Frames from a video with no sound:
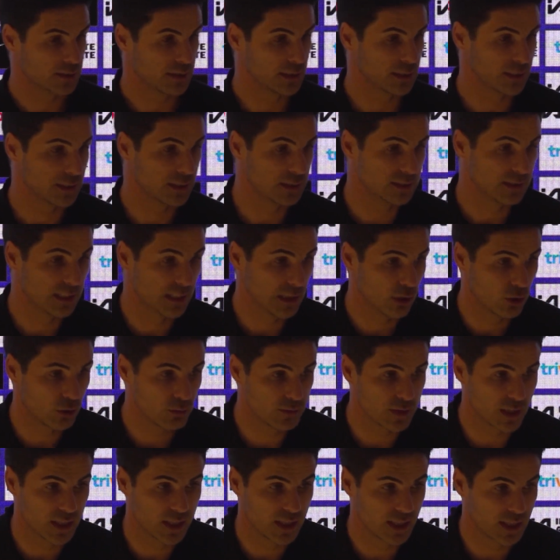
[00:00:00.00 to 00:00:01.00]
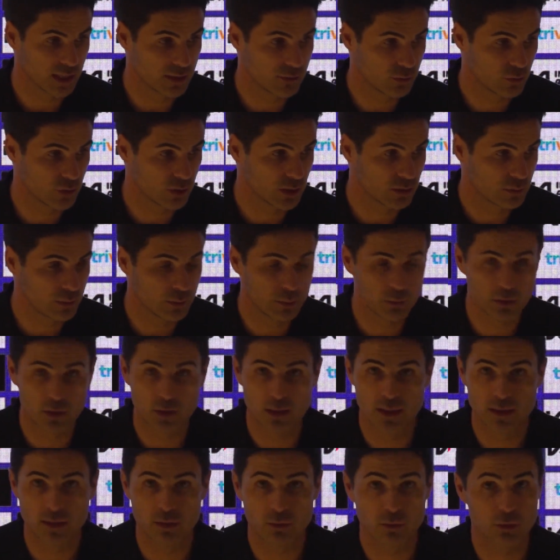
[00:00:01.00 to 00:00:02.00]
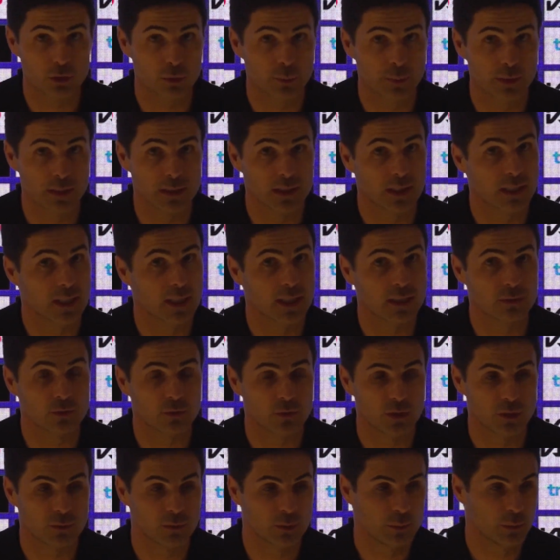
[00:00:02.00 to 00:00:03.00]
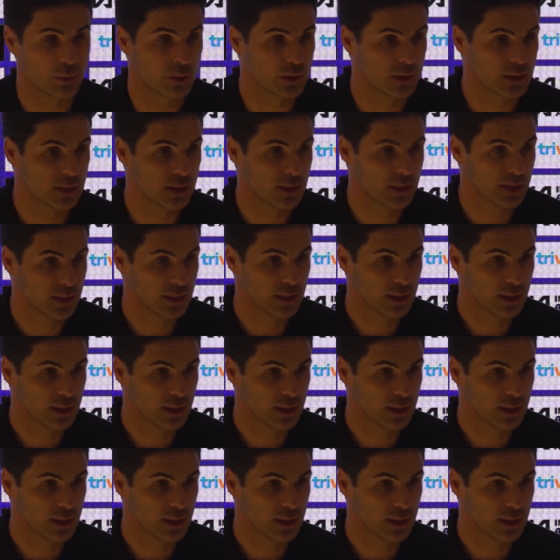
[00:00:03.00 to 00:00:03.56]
and the love that he had for everybody, the respect that he had for everybody.